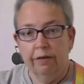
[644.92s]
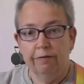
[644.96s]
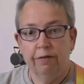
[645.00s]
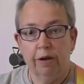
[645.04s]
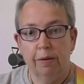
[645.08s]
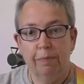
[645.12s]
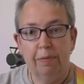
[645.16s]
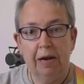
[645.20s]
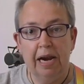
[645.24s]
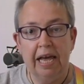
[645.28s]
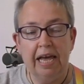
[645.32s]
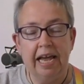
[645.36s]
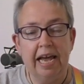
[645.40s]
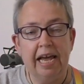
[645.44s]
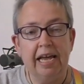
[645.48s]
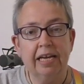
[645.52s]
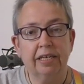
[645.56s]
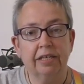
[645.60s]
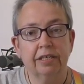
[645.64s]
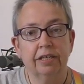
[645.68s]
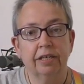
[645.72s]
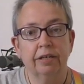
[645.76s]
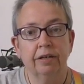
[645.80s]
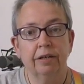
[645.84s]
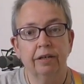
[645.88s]
if I play
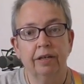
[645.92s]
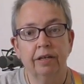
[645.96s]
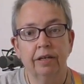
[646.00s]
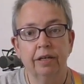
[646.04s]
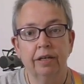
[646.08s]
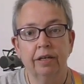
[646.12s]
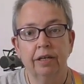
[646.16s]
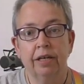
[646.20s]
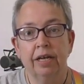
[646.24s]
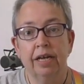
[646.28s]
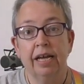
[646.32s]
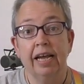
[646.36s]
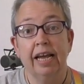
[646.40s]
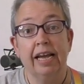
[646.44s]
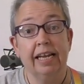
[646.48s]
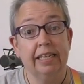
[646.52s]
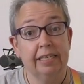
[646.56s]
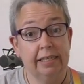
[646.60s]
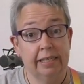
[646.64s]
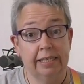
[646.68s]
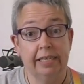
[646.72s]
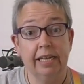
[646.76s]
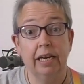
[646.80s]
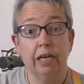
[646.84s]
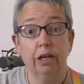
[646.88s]
it,
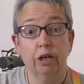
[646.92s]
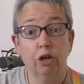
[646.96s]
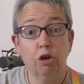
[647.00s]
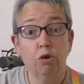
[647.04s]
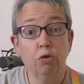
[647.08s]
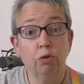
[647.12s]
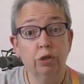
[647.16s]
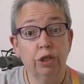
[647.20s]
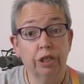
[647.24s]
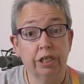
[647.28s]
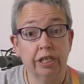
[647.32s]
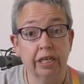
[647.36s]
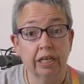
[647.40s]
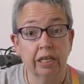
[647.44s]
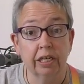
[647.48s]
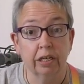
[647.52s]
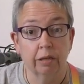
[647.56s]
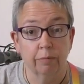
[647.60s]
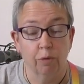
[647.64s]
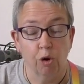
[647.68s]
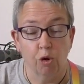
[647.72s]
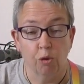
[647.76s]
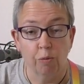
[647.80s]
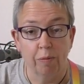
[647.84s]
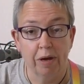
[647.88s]
it's still acoustic at
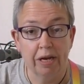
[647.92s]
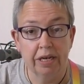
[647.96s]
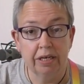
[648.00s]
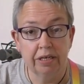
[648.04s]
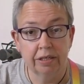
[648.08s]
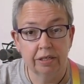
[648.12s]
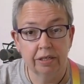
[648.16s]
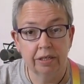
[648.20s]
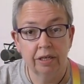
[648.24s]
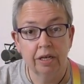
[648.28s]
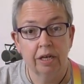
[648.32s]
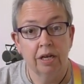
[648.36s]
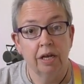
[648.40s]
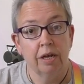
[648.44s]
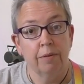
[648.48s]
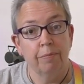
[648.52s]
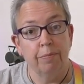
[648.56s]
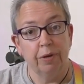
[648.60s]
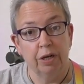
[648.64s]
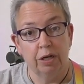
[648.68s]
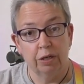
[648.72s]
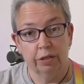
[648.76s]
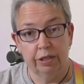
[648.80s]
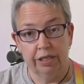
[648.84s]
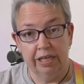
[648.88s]
the moment
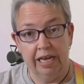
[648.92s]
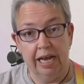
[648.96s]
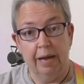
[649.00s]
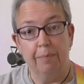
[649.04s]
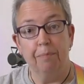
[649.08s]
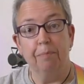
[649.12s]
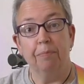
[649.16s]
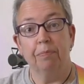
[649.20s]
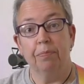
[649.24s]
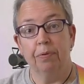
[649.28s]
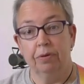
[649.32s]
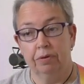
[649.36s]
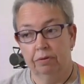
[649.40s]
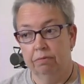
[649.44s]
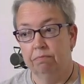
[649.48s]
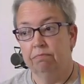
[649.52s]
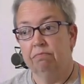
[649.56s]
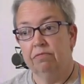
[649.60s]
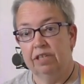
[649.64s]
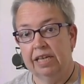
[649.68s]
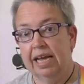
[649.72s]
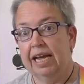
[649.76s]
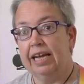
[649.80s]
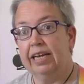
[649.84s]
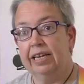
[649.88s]
because the amp
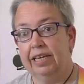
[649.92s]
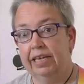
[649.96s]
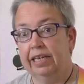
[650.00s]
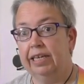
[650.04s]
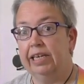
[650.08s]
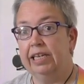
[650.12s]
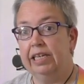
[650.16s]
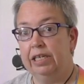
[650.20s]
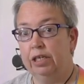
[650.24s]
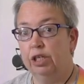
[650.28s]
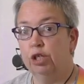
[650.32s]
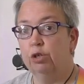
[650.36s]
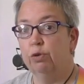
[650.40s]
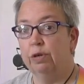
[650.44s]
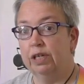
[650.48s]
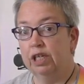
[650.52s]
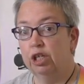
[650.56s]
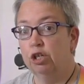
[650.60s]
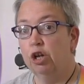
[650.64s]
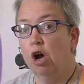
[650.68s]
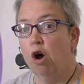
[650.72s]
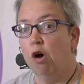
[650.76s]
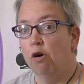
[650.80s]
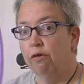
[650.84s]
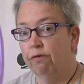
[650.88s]
technically is
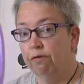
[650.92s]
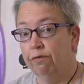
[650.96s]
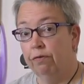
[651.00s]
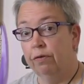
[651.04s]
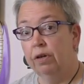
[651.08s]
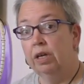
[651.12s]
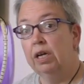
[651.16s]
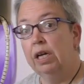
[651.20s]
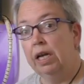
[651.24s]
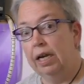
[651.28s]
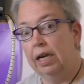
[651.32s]
switched off.